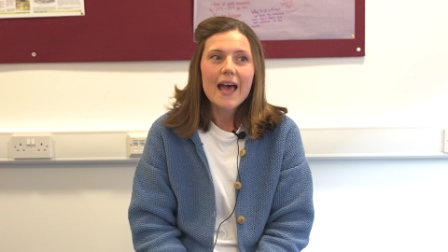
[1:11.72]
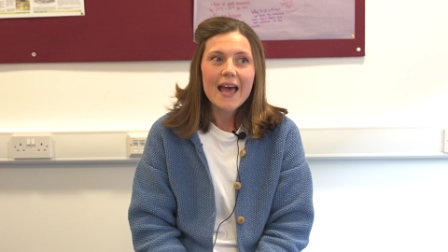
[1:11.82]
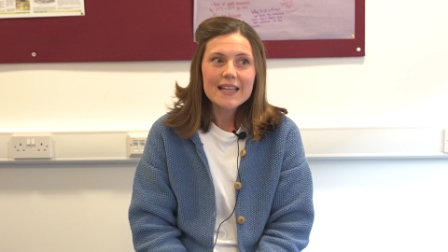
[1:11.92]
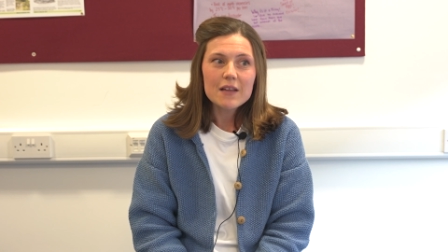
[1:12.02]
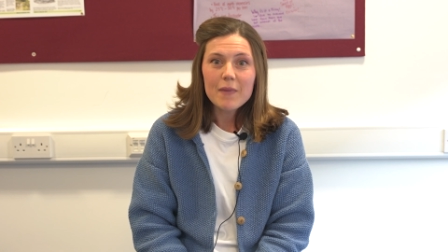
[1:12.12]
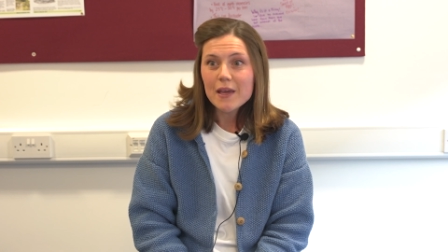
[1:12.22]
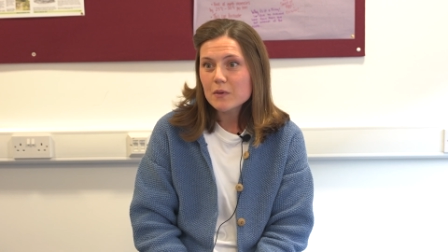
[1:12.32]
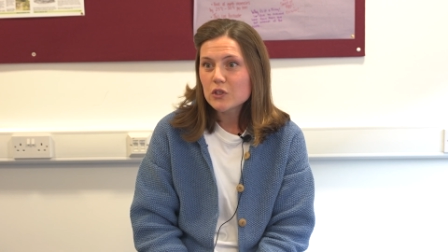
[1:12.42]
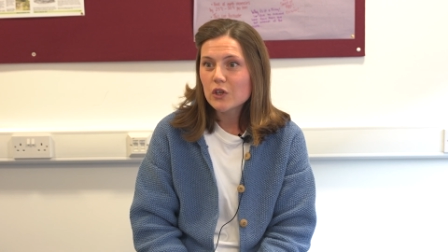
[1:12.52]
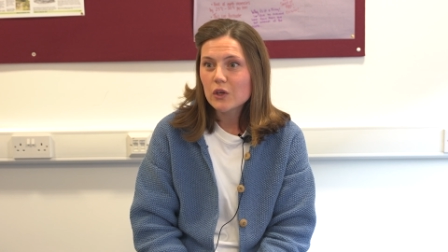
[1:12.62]
And then paper
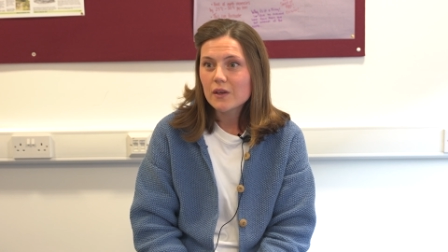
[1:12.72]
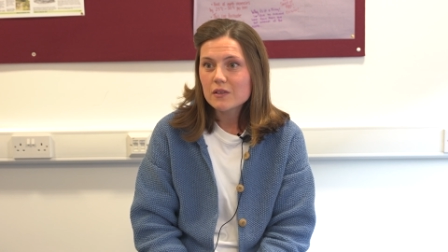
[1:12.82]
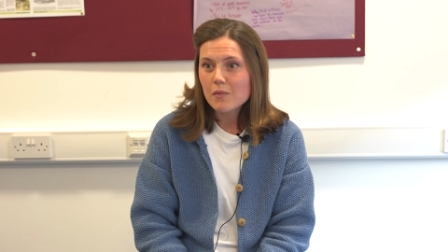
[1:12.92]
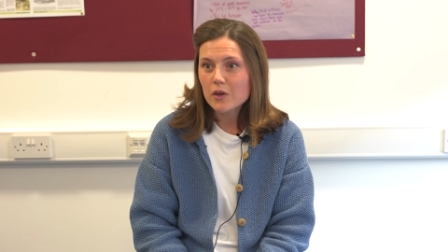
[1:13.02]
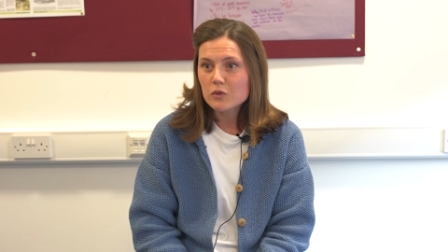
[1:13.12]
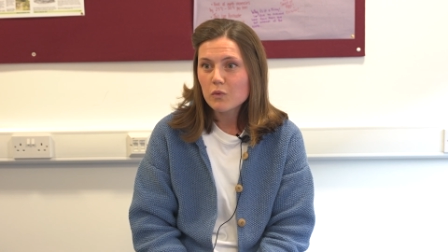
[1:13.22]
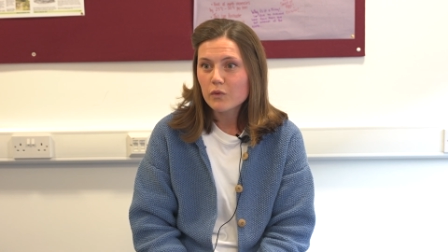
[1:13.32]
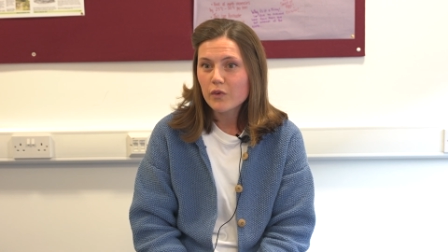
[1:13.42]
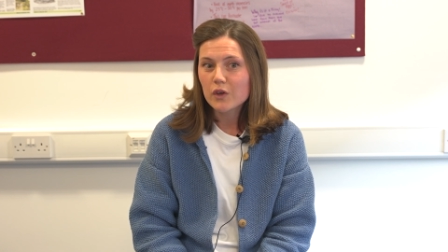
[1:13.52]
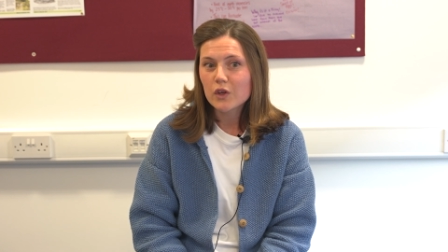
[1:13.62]
two is much more
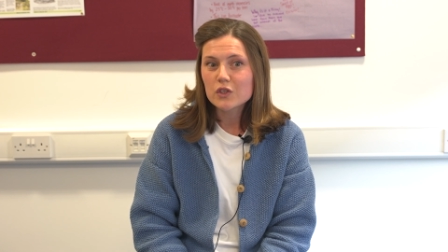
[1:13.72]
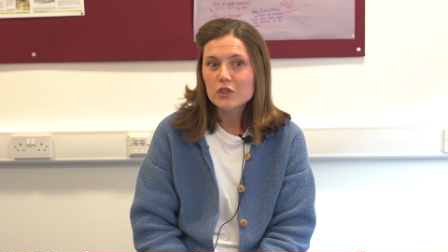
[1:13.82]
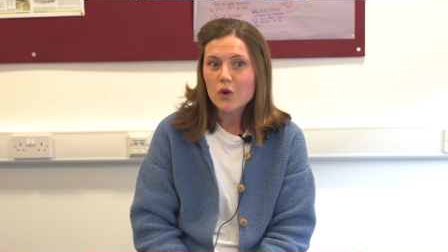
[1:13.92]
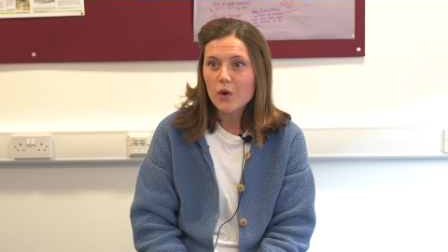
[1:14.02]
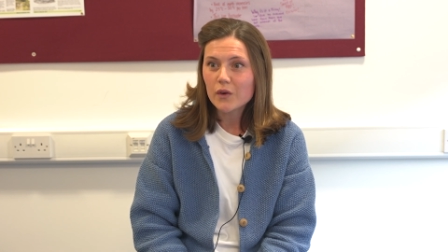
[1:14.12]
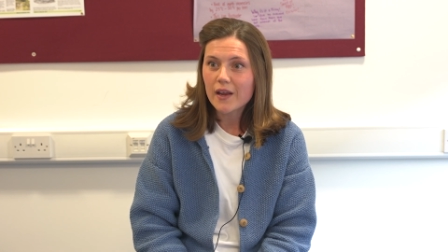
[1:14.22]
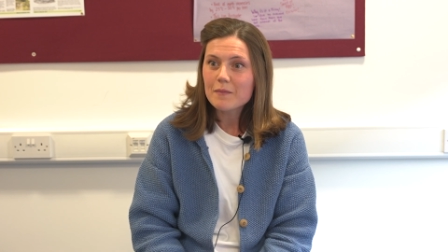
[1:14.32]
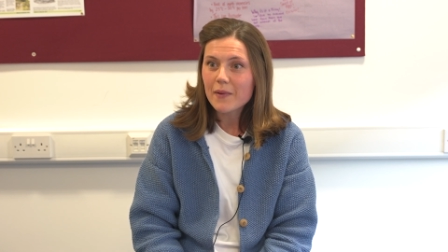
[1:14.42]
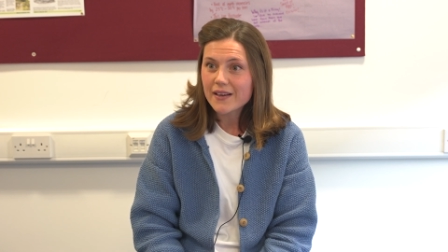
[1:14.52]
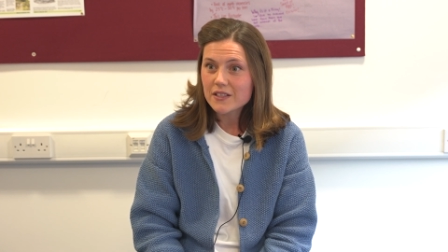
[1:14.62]
focused on
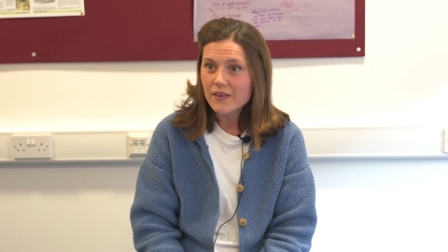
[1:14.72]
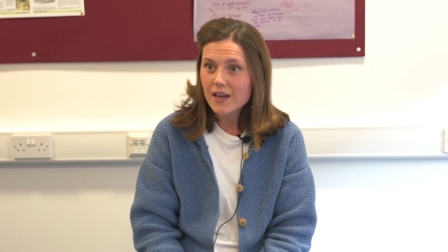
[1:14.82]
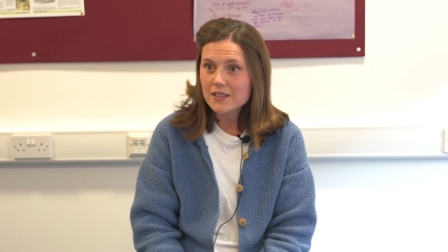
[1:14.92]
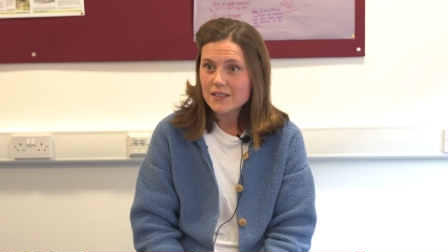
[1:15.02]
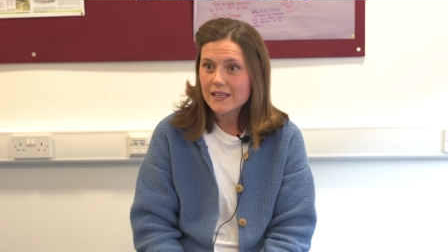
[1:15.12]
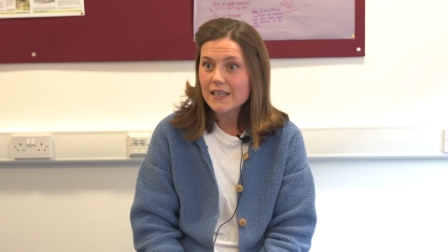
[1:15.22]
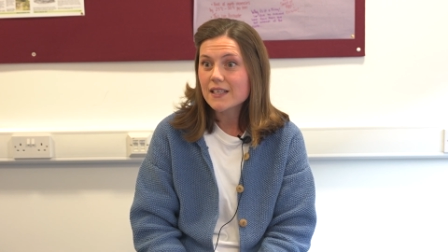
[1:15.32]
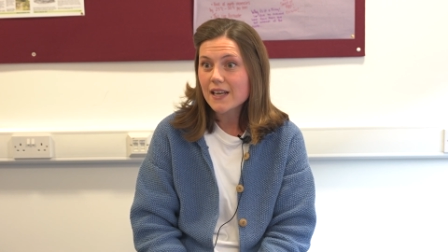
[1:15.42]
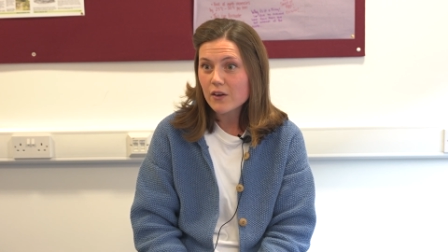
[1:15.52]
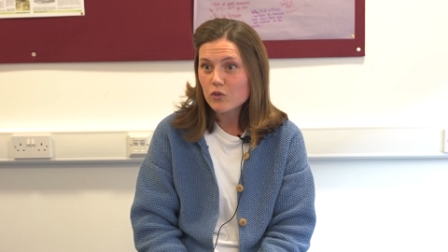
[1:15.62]
biodiversity and the
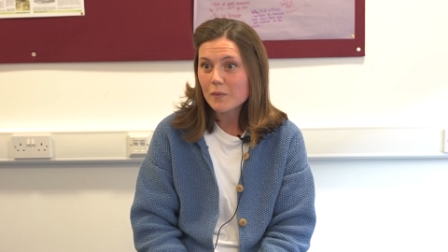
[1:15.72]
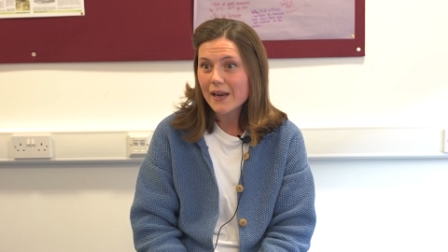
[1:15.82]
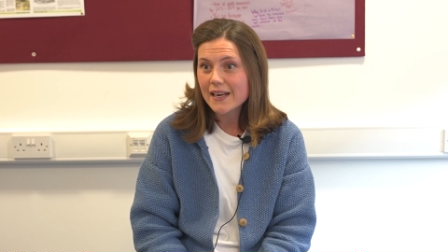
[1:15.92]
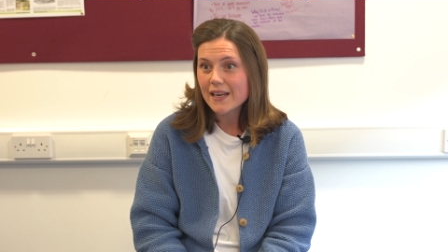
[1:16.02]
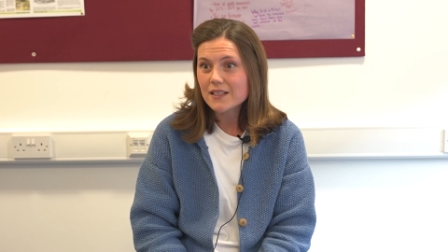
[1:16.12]
natural planet.